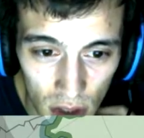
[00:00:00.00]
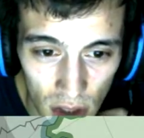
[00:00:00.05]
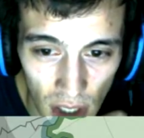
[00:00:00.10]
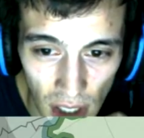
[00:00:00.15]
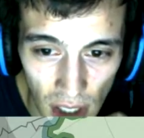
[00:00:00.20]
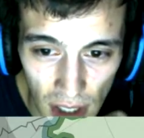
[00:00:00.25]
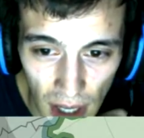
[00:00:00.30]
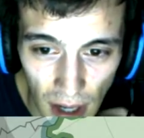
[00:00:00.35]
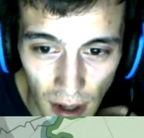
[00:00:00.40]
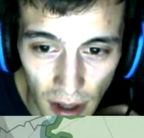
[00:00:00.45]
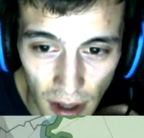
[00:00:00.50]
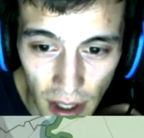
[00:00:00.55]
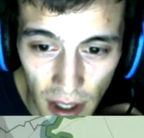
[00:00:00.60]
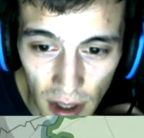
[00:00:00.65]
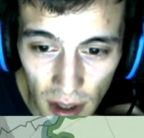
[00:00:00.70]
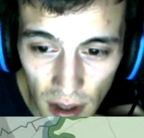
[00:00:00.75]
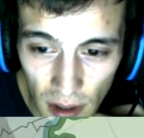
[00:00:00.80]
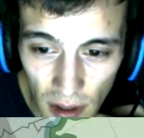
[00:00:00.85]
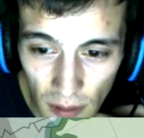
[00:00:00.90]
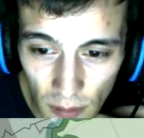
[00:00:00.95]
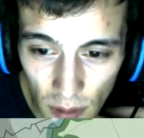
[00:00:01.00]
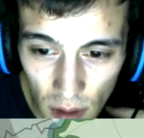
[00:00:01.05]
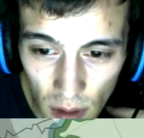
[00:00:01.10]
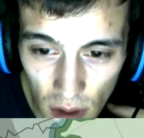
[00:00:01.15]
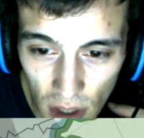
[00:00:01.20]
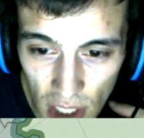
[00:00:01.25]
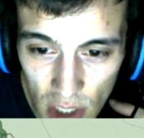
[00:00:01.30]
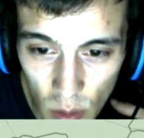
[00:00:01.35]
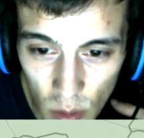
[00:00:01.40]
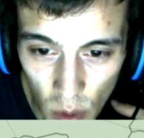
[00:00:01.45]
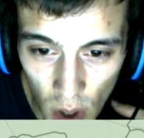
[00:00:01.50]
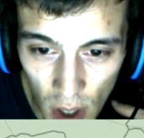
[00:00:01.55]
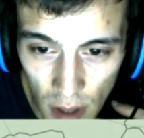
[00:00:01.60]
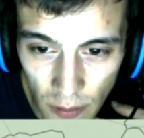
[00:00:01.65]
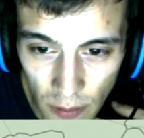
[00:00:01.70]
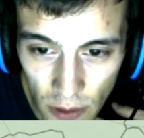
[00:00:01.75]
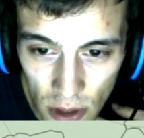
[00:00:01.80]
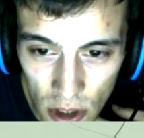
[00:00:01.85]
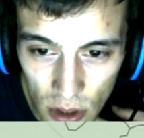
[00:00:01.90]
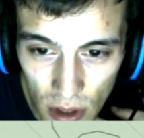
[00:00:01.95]
You need an ally. You need to work
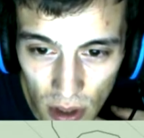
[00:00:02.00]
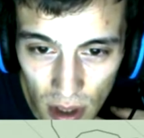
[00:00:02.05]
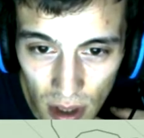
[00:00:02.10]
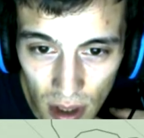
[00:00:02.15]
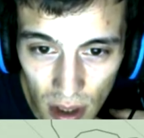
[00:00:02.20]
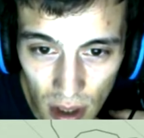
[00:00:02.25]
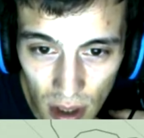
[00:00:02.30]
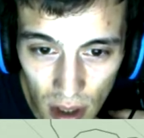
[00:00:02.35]
with Austria,